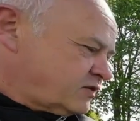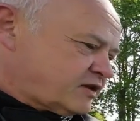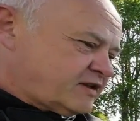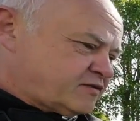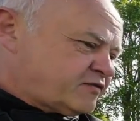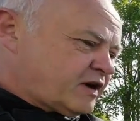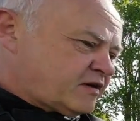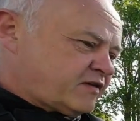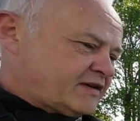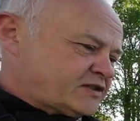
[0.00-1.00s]
So there's very,
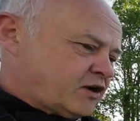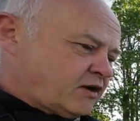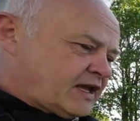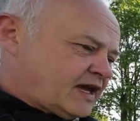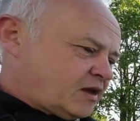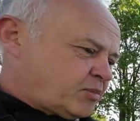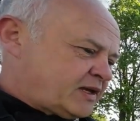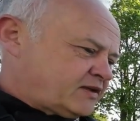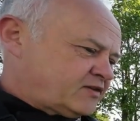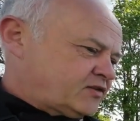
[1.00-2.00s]
very tight
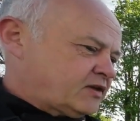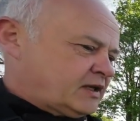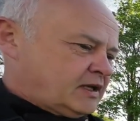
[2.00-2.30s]
hairpins,